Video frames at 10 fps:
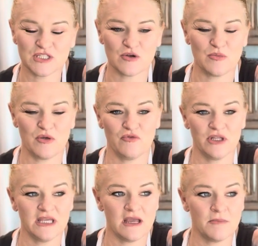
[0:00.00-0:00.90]
so it'd be
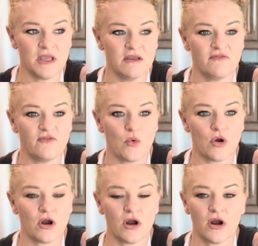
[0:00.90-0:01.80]
really yummy
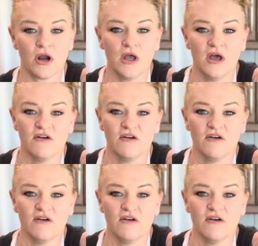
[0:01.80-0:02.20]
for